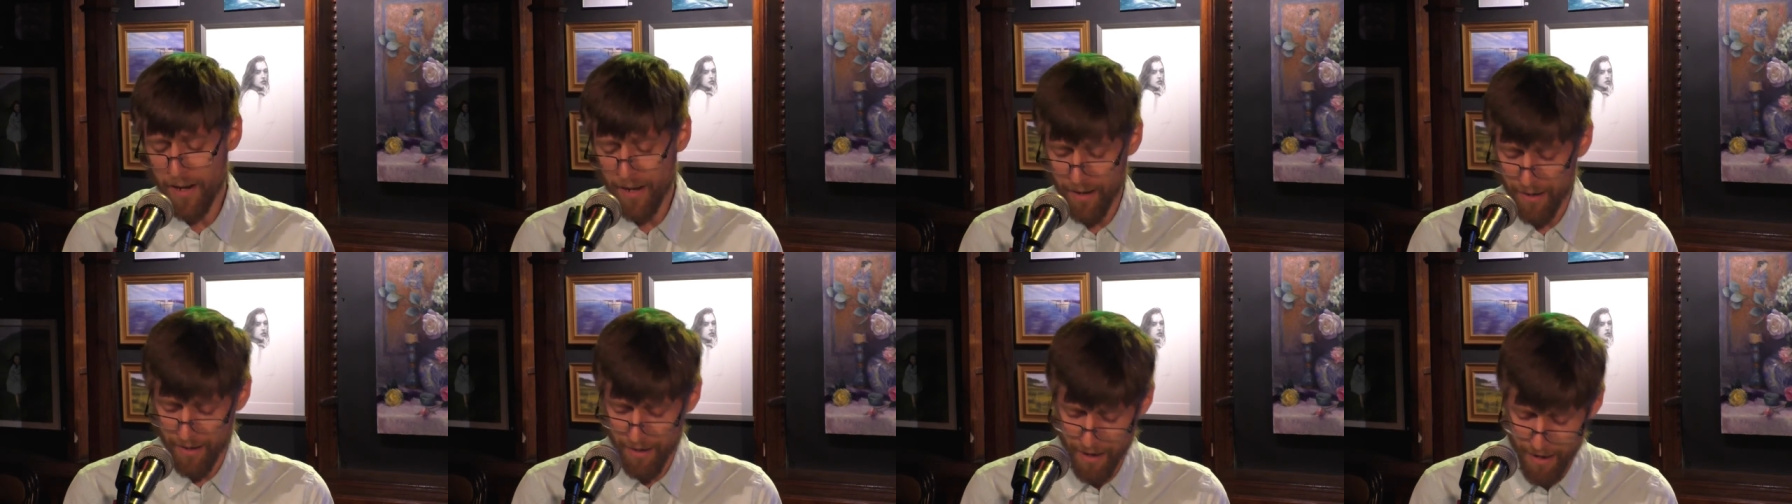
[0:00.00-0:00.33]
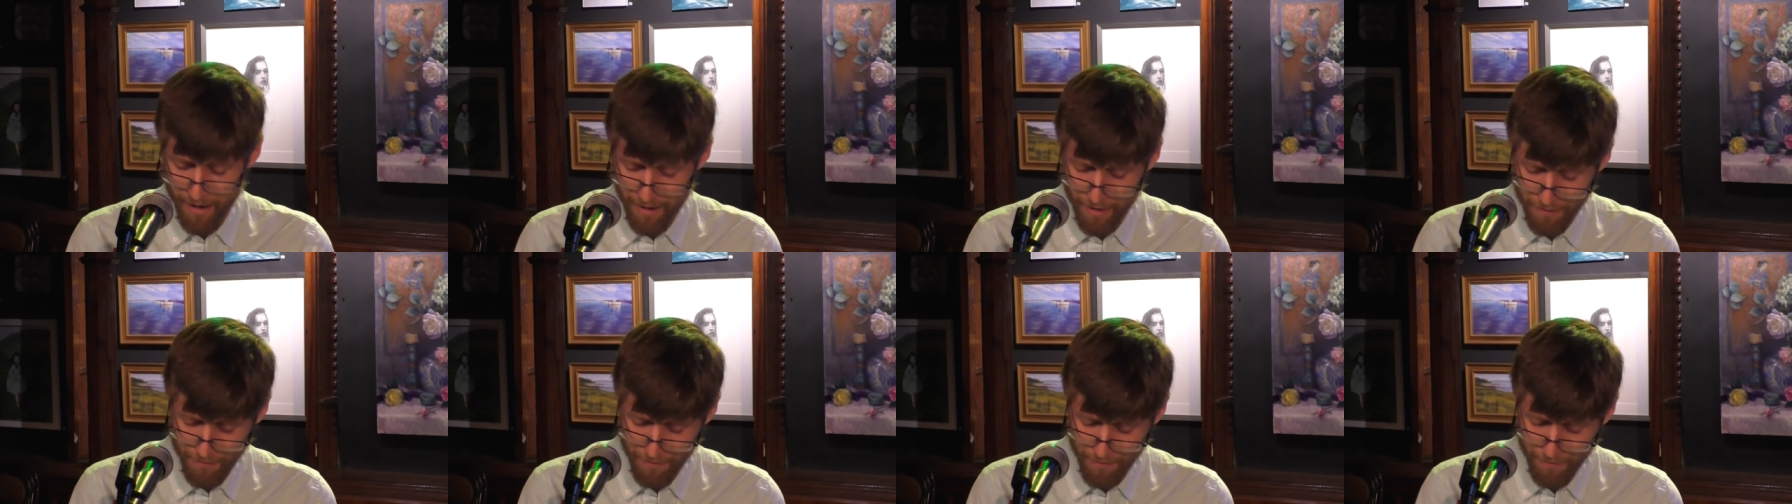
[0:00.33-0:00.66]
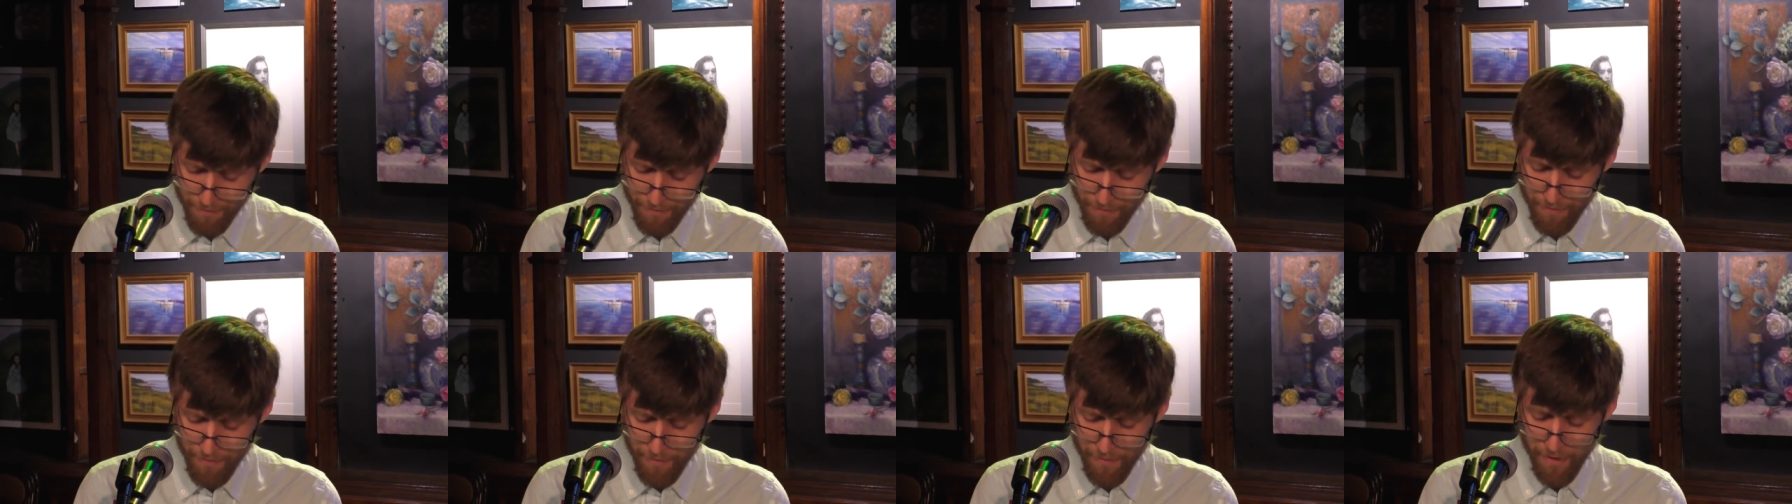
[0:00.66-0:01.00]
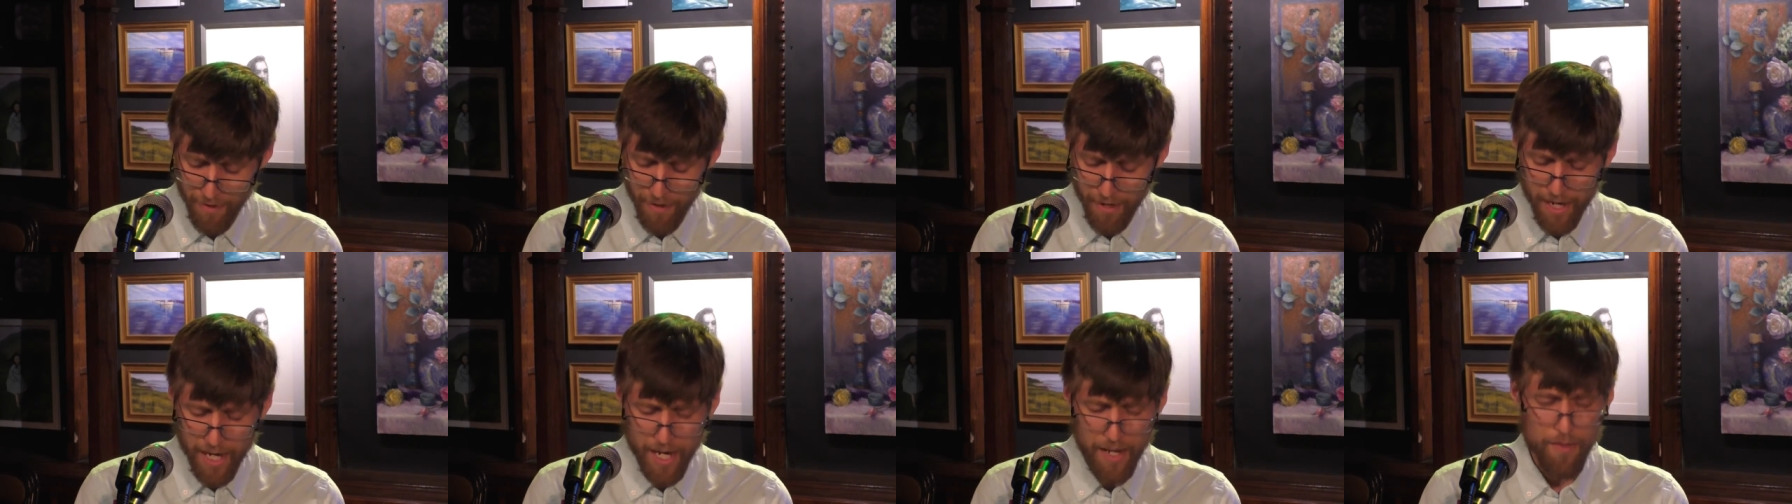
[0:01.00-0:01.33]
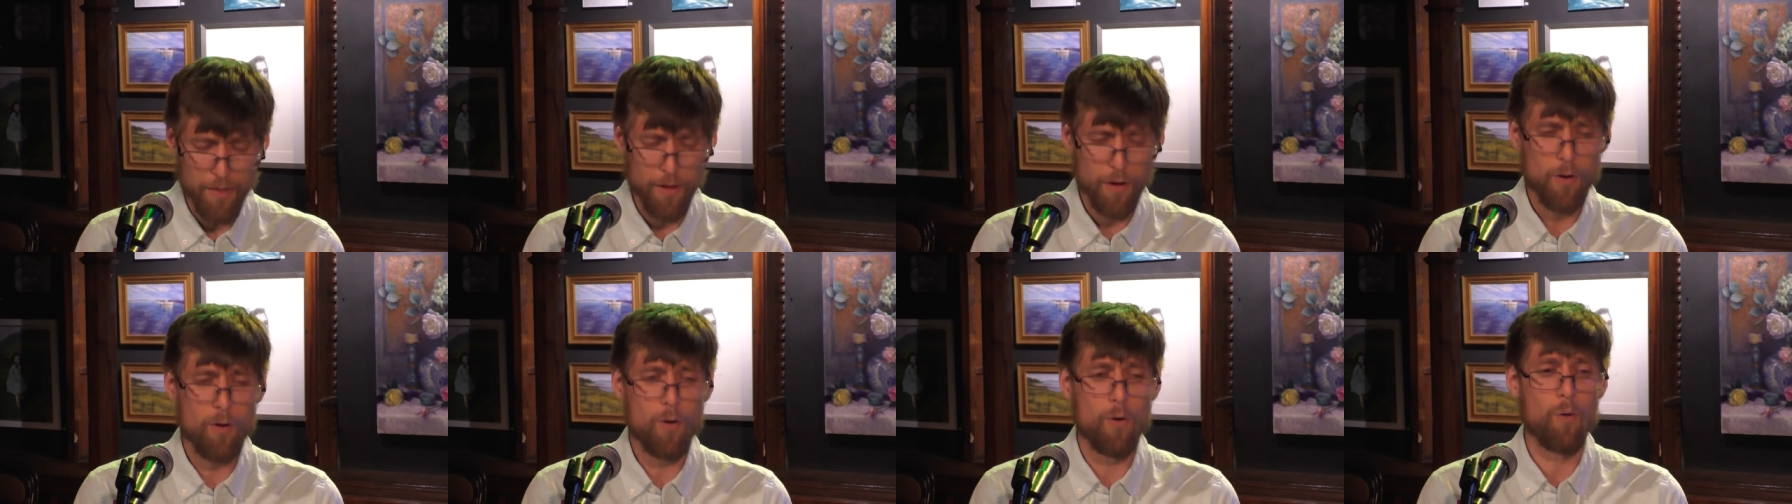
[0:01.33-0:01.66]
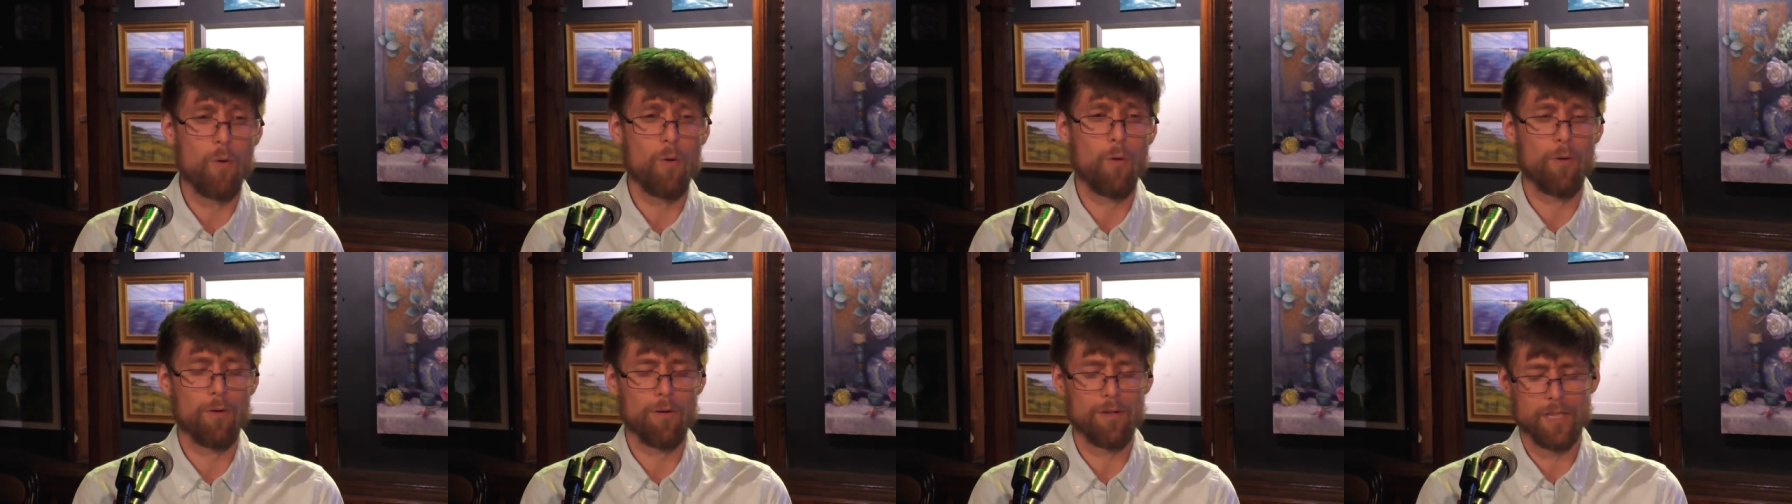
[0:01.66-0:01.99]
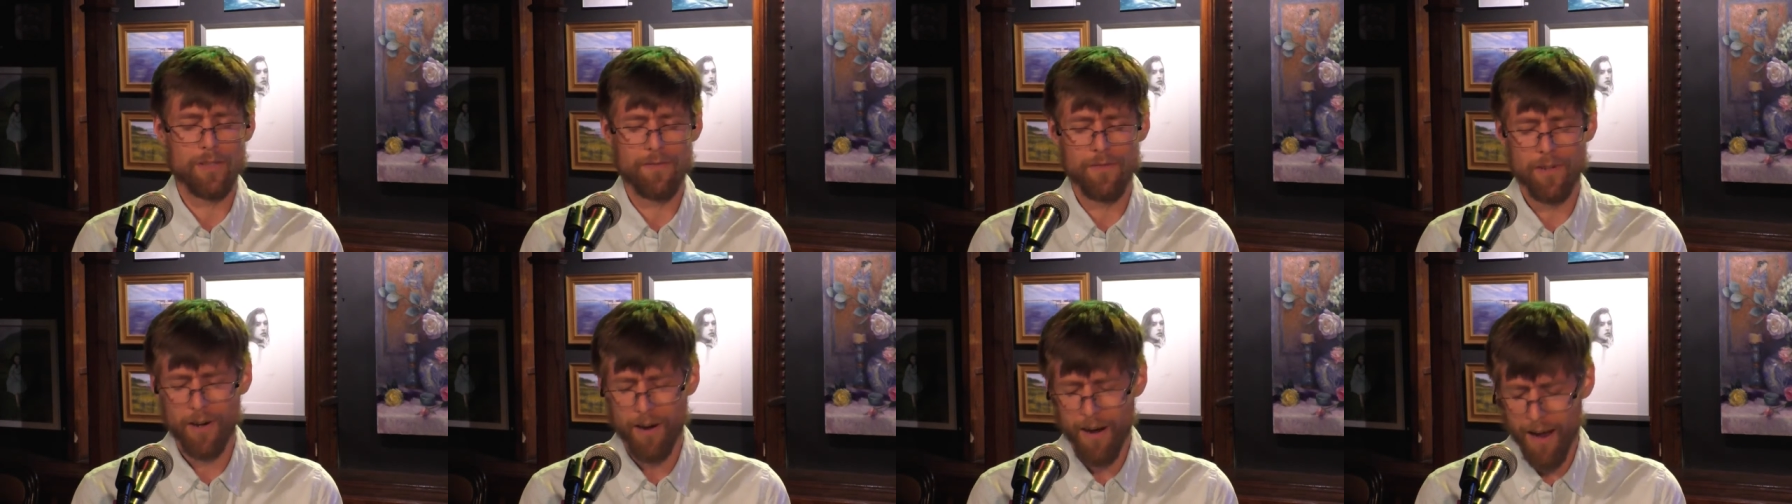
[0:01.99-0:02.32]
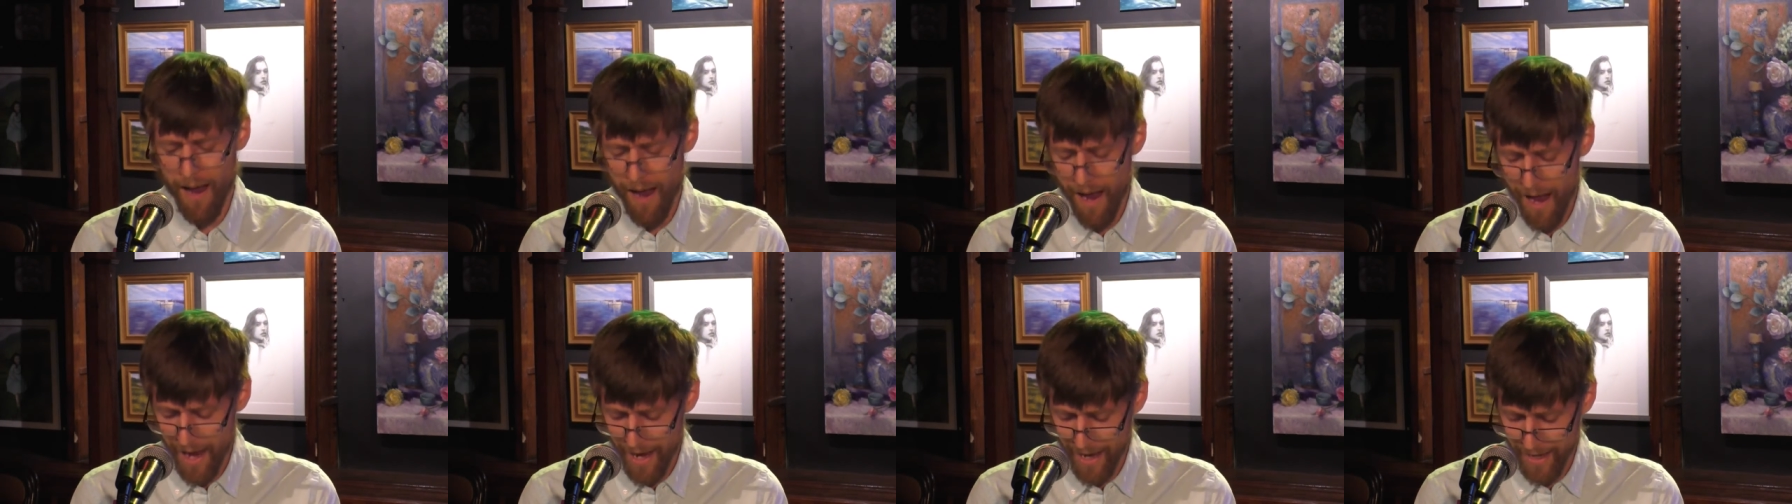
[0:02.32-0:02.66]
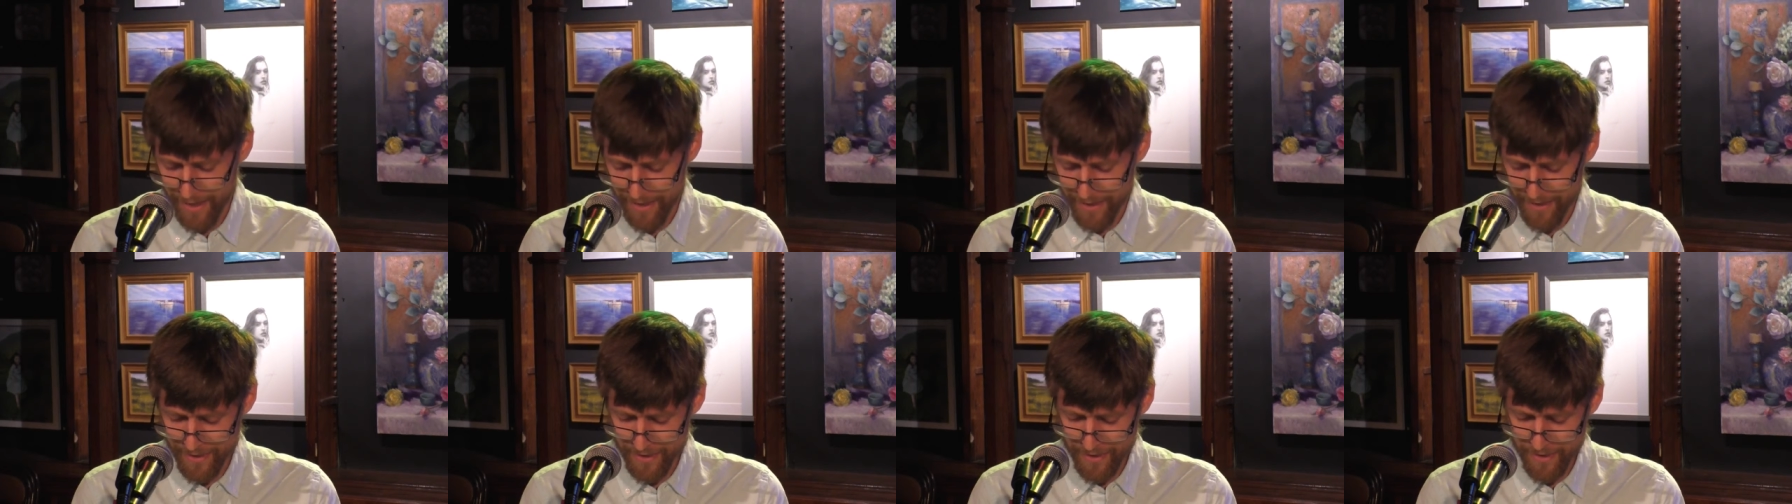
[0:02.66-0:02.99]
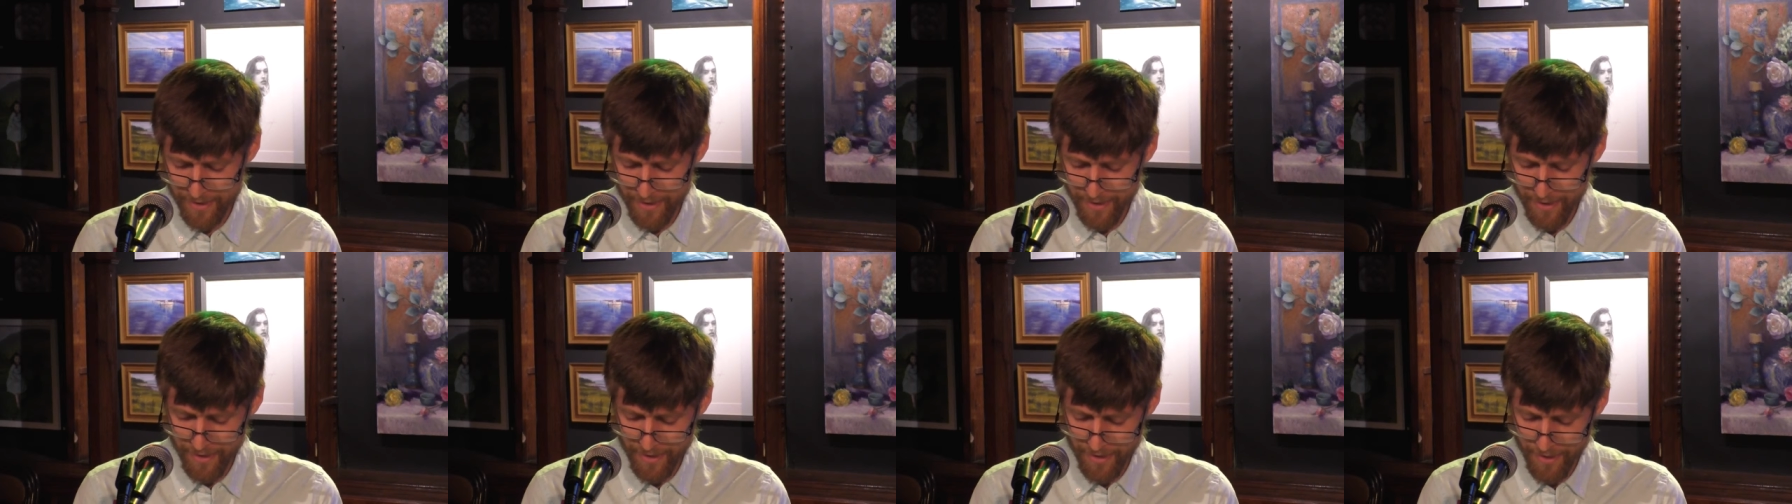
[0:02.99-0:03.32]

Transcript: love in the cores of your eyes.